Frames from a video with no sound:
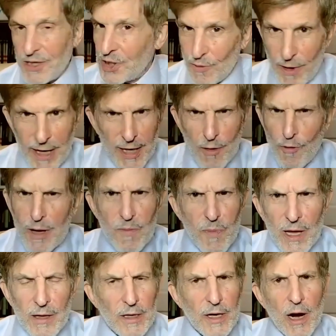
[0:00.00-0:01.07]
We're going to
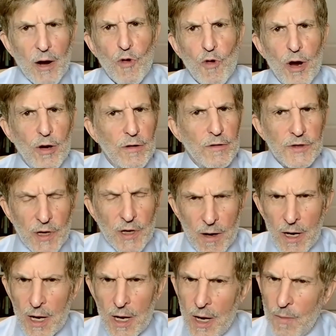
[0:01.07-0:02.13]
rebuild our roads, our
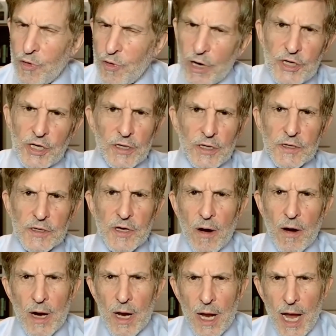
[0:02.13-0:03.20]
bridges,
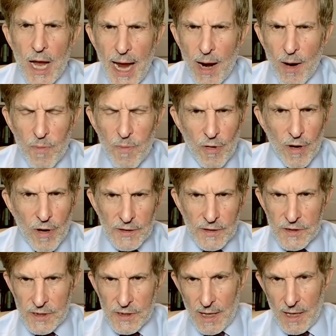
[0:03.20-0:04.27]
our
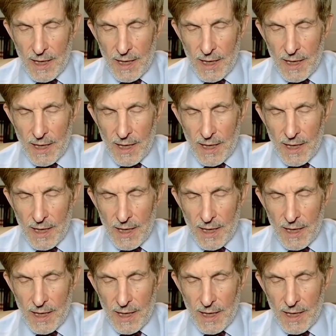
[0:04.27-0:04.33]
airports.